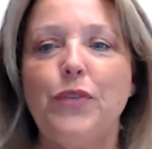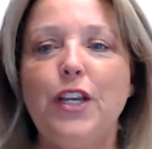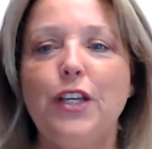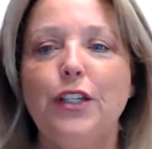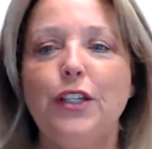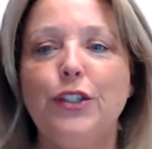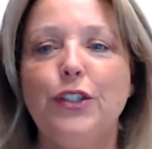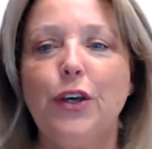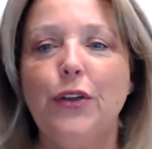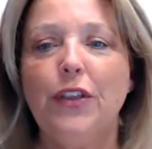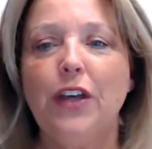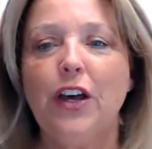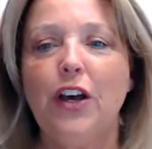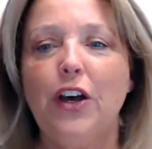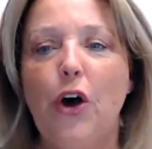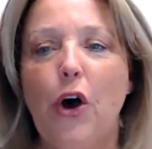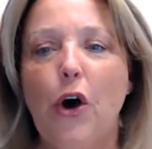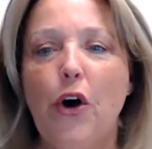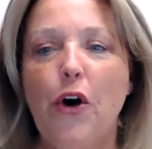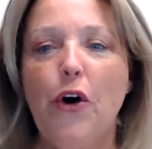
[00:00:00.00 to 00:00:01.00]
So the
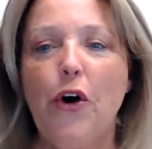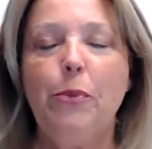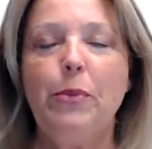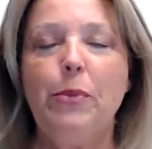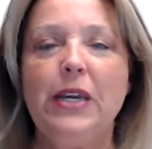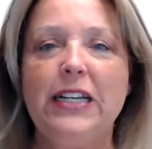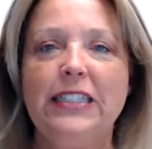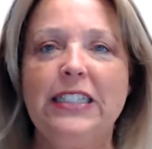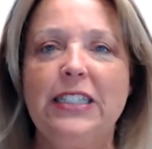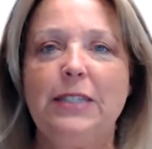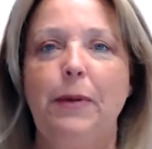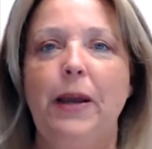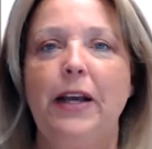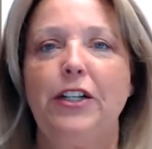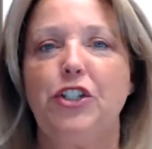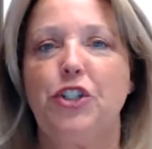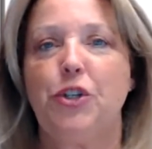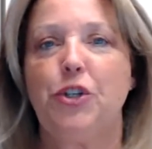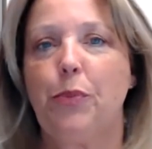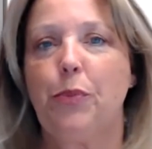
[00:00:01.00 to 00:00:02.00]
home
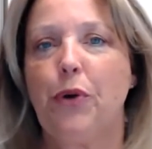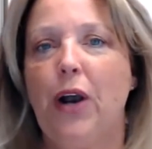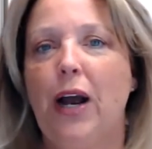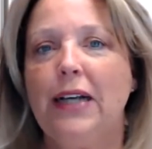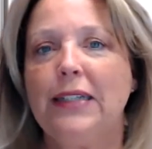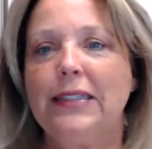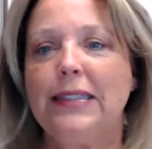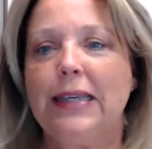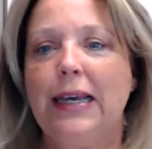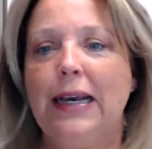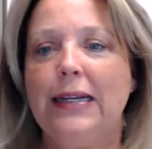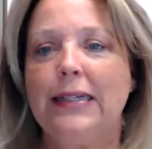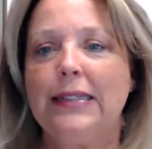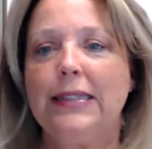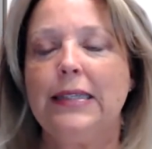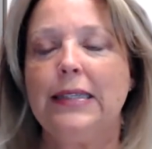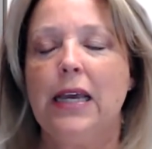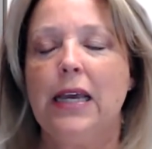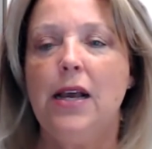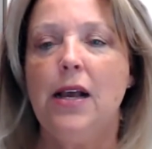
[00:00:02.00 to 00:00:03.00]
inspection process
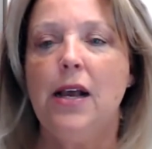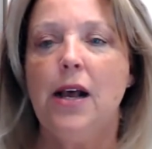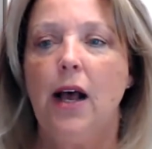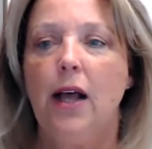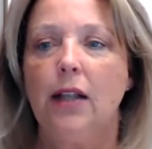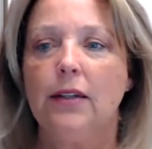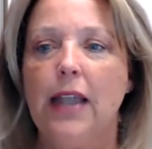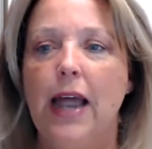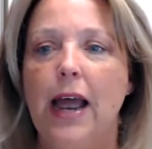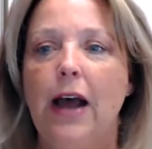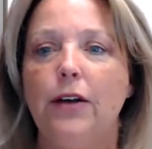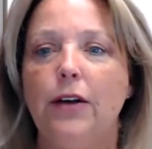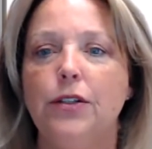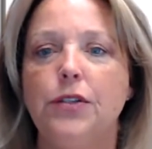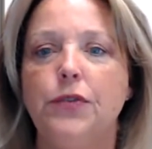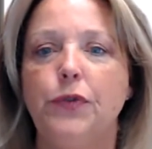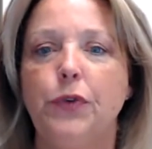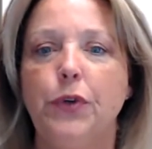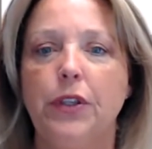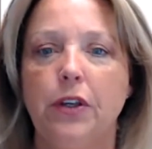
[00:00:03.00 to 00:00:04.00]

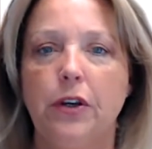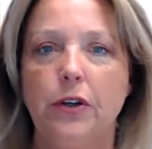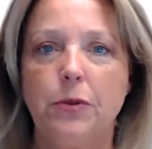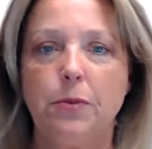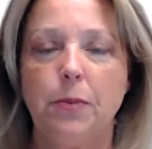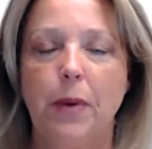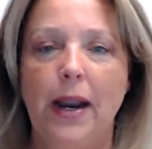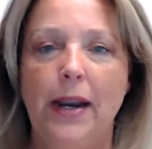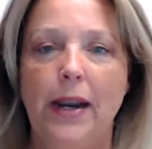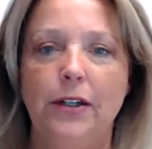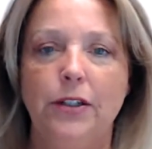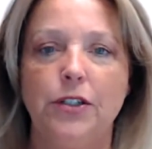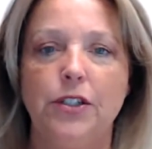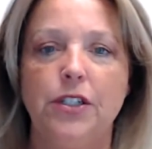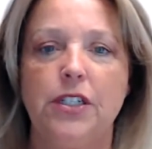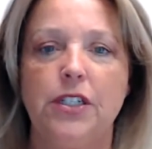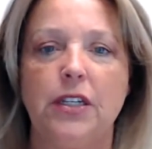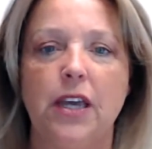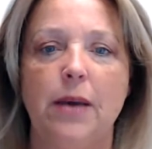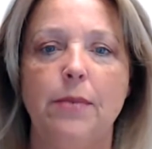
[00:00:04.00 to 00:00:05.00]
allows for those buyers
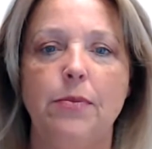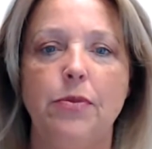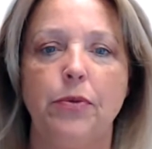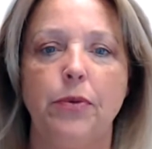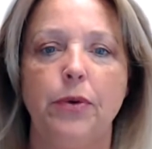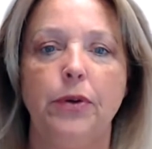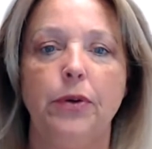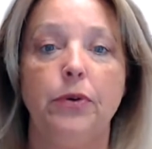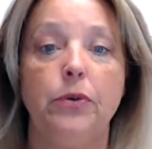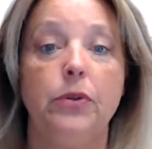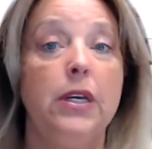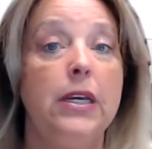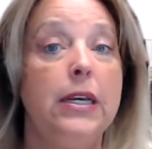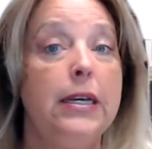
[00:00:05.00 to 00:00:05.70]
to come through.